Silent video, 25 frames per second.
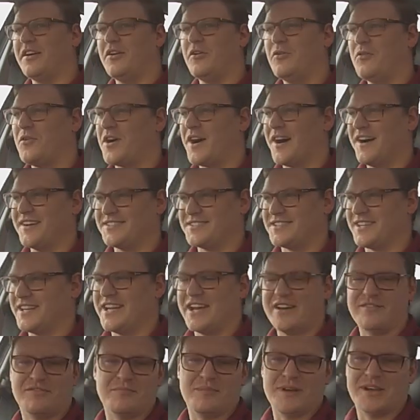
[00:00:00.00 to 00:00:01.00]
all cars are going
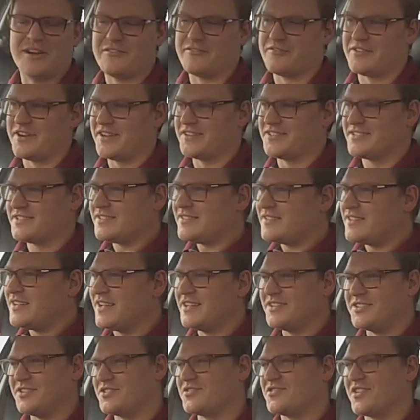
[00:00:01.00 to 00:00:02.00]
to have a bit of rust,
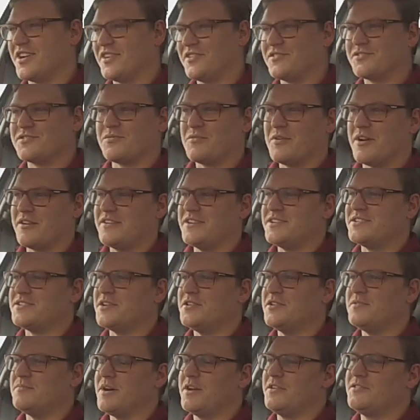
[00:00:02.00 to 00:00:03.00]
so try not to worry
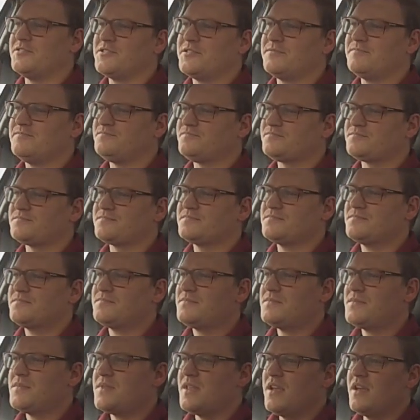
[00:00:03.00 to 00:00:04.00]
too much.
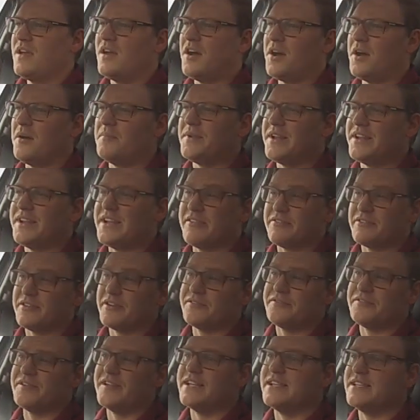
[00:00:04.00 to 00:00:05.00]
Then the
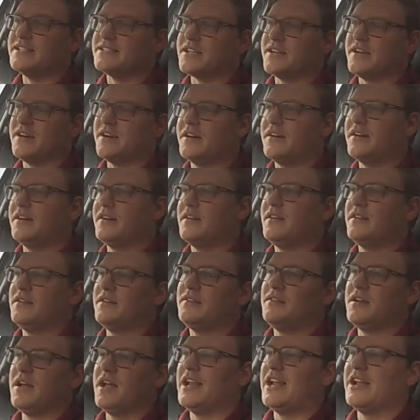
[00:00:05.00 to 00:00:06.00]
other things are
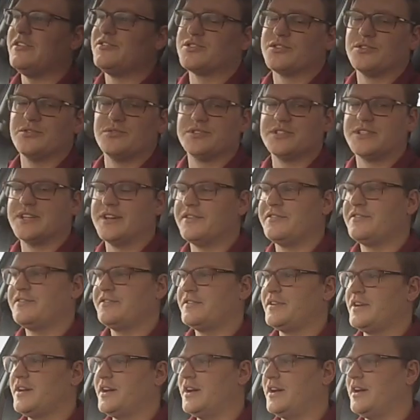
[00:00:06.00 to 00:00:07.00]
electrical
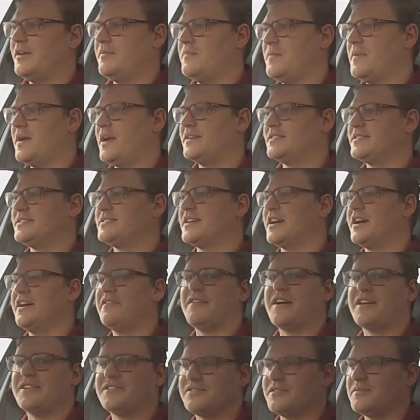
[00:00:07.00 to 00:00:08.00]
stuff. As I say,
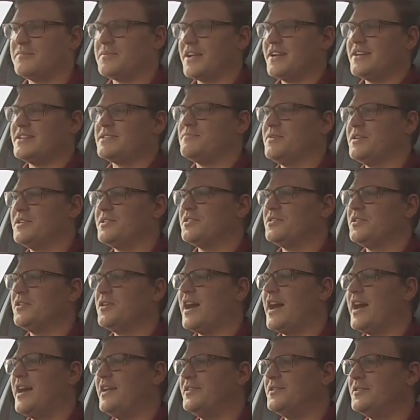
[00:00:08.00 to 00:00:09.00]
I've had to replace my
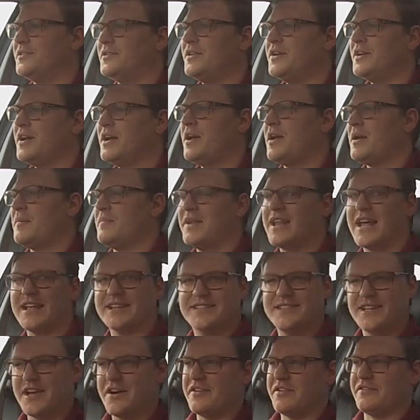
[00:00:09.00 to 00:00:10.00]
door handle, but
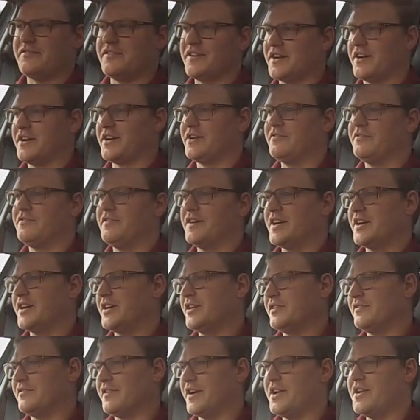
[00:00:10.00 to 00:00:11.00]
that's the only thing I can think
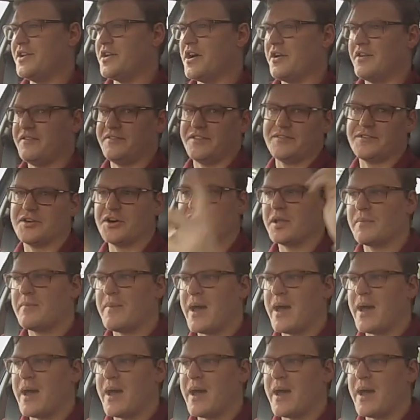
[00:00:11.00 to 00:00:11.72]
of. I know if they've got the